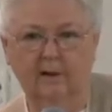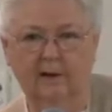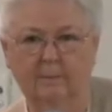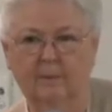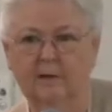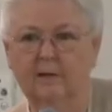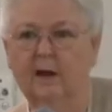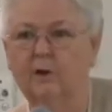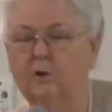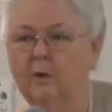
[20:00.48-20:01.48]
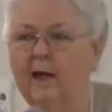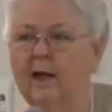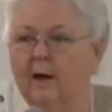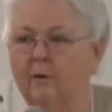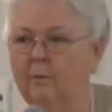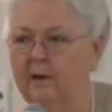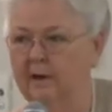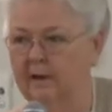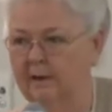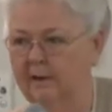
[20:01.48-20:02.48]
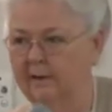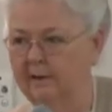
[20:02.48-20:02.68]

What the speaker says: let me tell you how we,